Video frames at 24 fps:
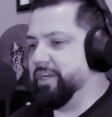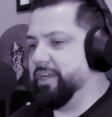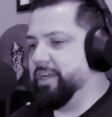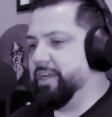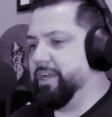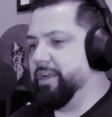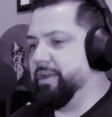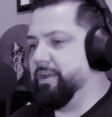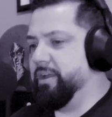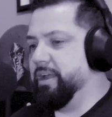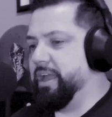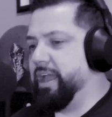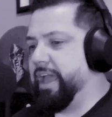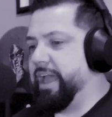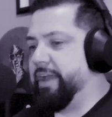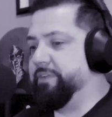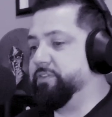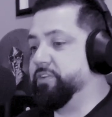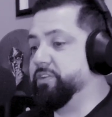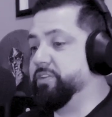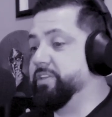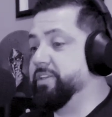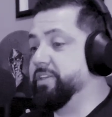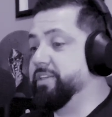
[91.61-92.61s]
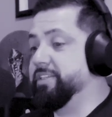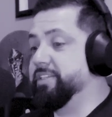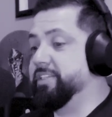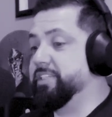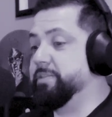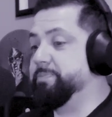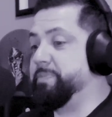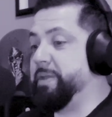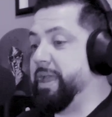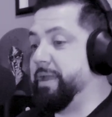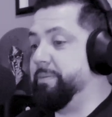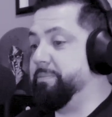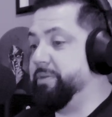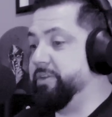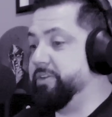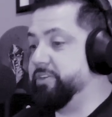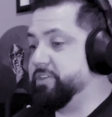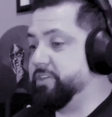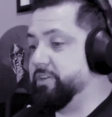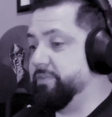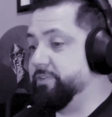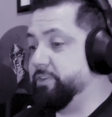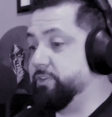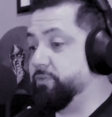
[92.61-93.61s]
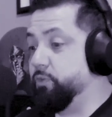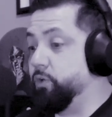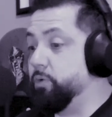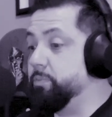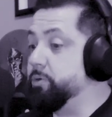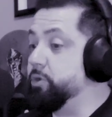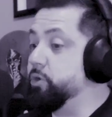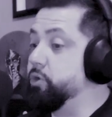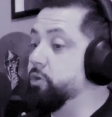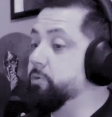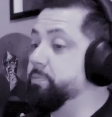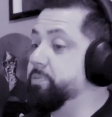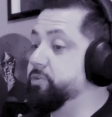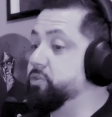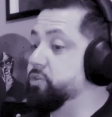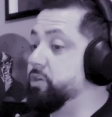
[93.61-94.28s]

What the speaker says: after the disbandment of his former group,